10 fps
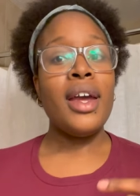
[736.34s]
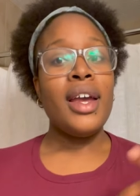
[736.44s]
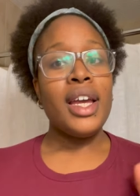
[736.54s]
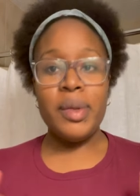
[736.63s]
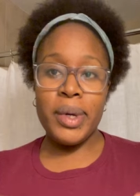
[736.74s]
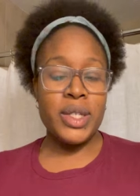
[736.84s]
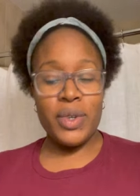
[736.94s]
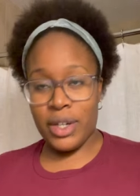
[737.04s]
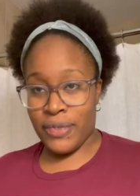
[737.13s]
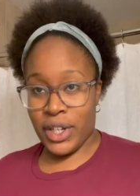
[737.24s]
It depends on
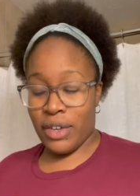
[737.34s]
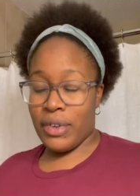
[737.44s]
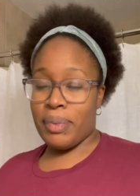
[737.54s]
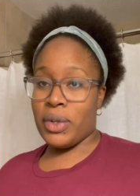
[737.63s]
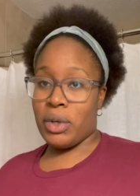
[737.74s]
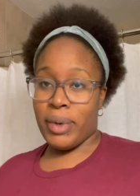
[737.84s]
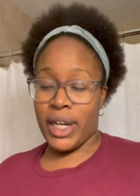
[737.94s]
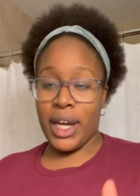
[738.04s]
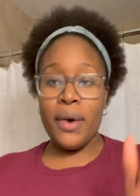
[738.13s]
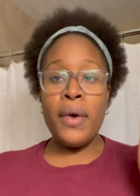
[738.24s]
what video I've uploaded by
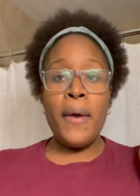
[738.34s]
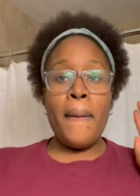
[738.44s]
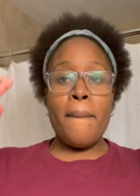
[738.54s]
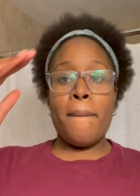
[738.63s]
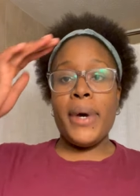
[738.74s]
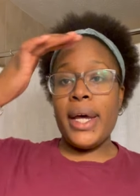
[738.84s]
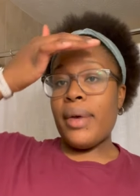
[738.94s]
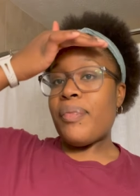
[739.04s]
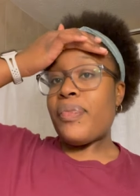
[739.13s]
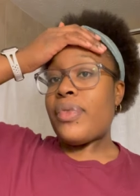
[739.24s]
now.
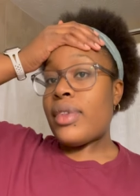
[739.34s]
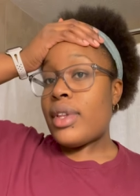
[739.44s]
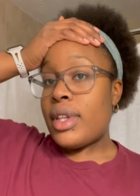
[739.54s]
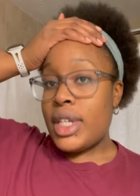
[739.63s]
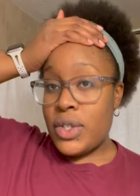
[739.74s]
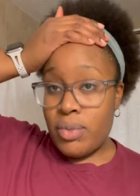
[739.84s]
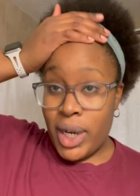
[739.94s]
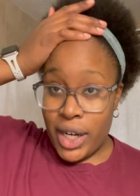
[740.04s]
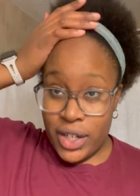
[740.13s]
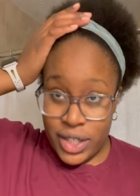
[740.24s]
But this is what my
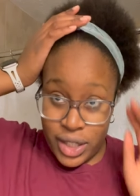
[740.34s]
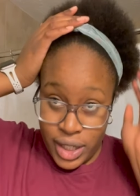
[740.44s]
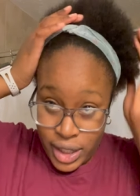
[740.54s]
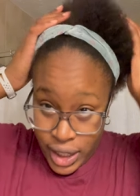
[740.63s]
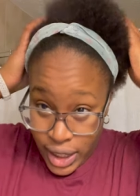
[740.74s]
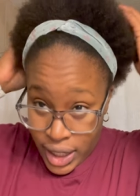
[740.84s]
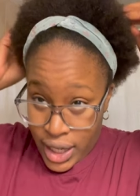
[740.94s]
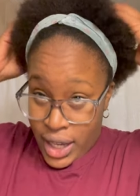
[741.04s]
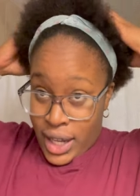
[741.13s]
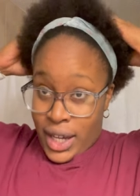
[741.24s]
hair is looking like
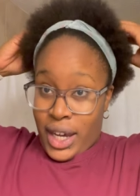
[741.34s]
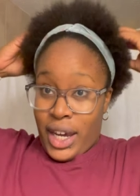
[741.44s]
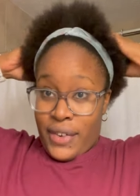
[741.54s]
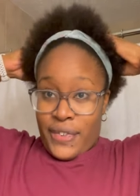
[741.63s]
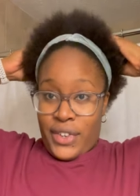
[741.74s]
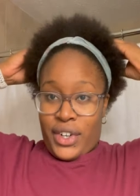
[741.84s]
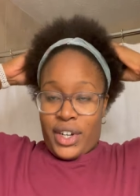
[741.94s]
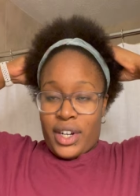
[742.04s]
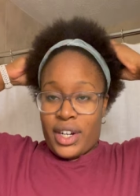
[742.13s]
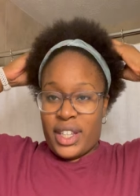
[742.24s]

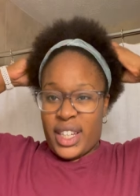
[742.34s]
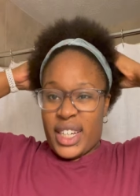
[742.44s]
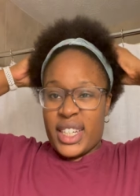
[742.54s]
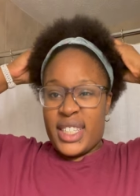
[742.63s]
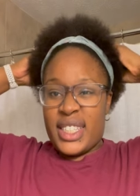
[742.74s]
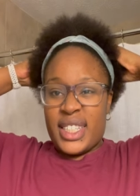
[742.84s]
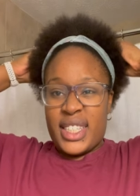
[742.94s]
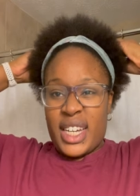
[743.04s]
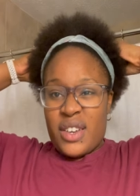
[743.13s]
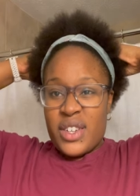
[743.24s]
after like 6
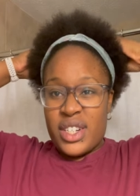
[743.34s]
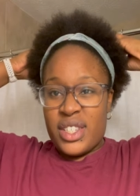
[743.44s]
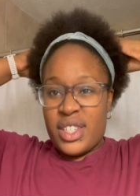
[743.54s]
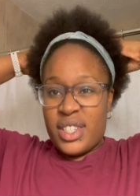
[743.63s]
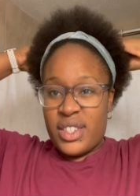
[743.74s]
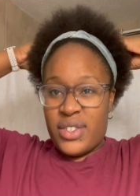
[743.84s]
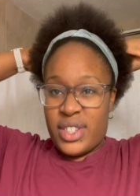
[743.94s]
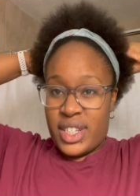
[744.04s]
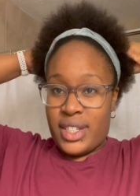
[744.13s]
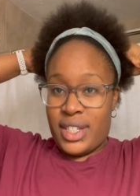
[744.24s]
to
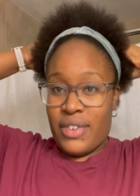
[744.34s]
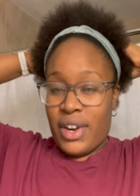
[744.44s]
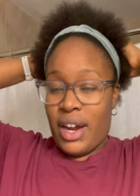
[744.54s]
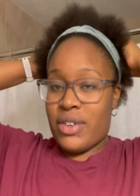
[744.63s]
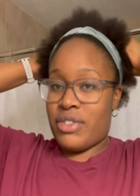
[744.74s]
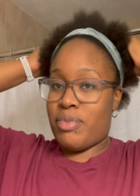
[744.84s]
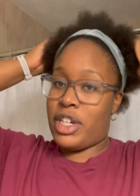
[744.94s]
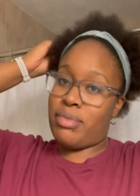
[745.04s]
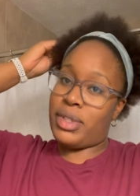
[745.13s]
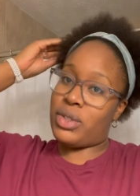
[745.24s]
7 hours of
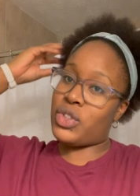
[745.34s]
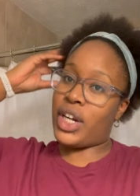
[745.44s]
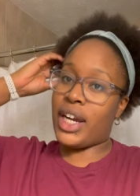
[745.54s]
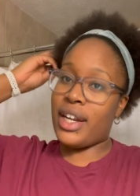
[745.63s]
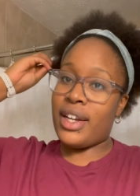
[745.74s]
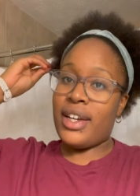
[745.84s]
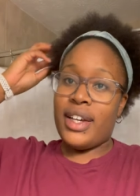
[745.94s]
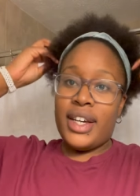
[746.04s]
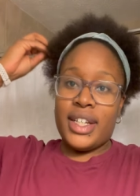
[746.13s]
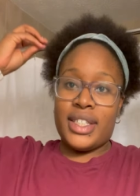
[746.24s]
being blow dried.
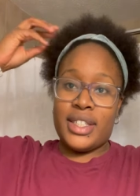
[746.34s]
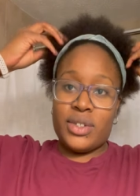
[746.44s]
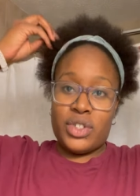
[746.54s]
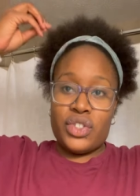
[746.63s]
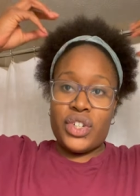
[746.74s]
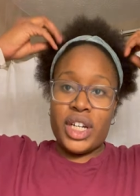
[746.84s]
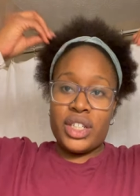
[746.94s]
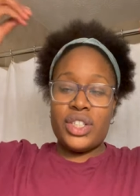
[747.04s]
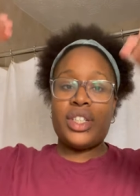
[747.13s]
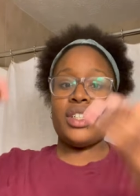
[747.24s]
It's still
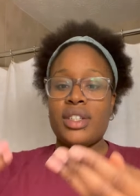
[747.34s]
stretched.